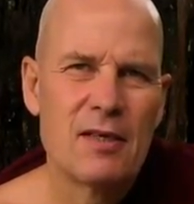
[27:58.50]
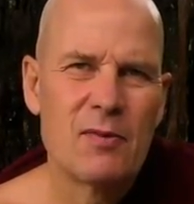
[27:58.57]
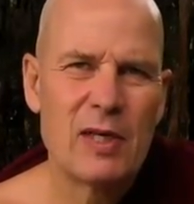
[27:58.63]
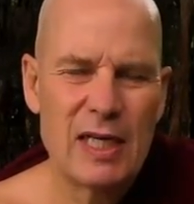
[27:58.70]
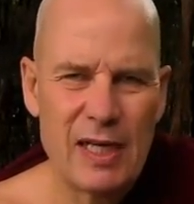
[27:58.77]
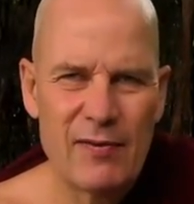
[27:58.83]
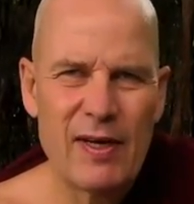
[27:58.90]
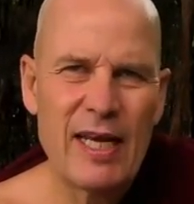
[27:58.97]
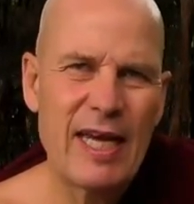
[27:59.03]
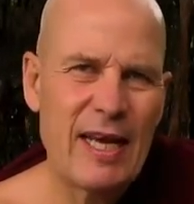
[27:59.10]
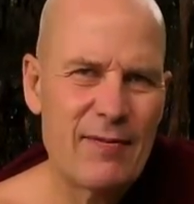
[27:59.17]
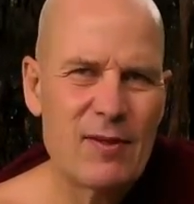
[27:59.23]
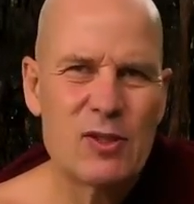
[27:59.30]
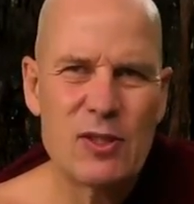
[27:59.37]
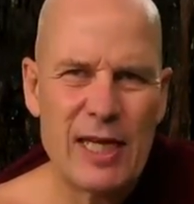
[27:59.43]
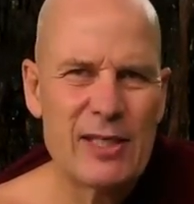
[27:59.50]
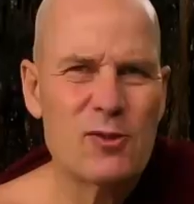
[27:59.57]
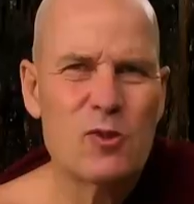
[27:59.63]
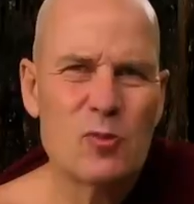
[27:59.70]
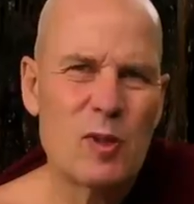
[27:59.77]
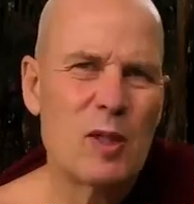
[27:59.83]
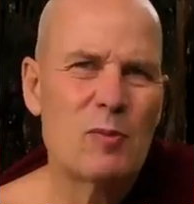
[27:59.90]
Whenever I have the chance
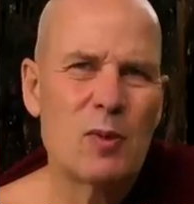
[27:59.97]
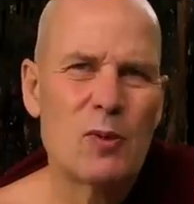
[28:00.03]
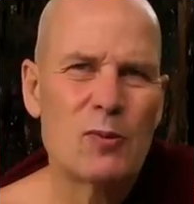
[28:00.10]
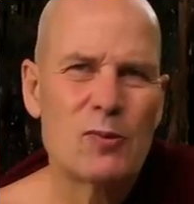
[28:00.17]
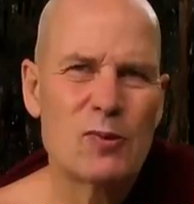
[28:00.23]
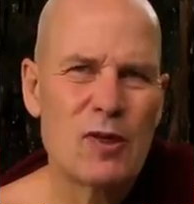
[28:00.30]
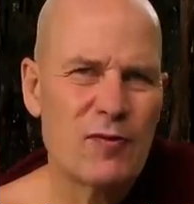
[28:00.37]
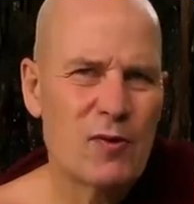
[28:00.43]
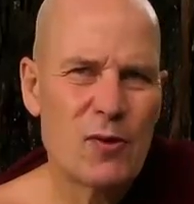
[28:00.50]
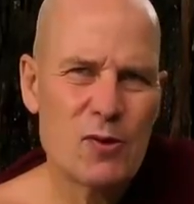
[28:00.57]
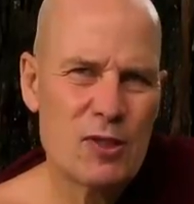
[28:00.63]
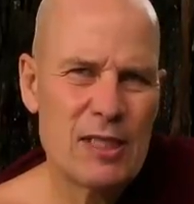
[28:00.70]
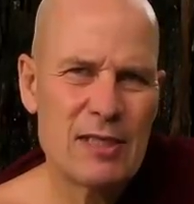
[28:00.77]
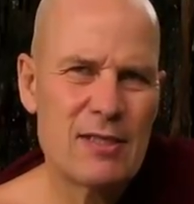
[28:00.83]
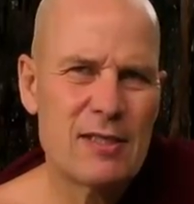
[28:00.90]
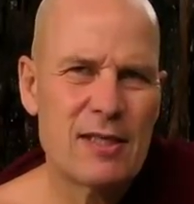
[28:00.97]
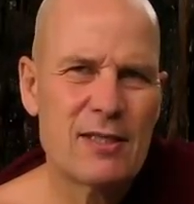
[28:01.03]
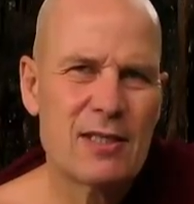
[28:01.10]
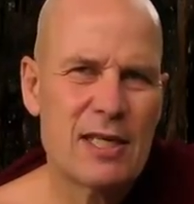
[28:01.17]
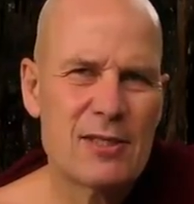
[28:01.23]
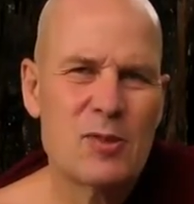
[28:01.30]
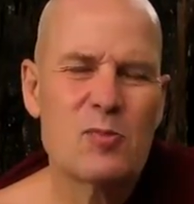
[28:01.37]
to make bones. Of course,
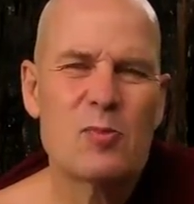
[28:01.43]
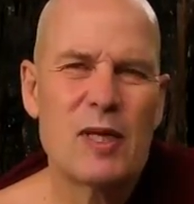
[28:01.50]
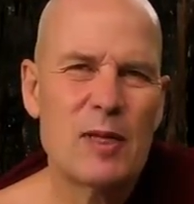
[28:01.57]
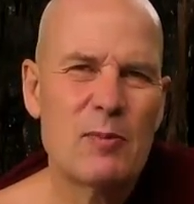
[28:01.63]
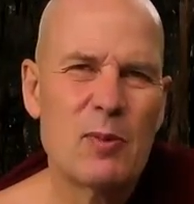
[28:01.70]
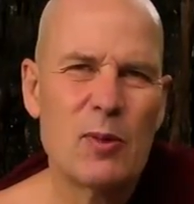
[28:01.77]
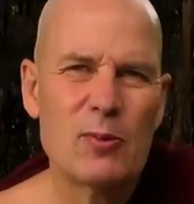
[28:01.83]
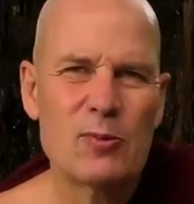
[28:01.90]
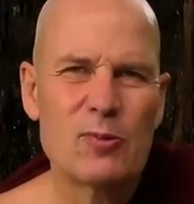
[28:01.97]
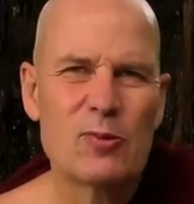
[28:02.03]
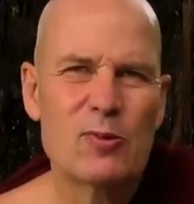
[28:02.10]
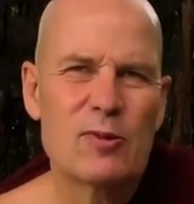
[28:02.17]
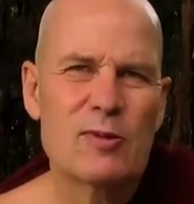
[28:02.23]
insects doesn't make bones.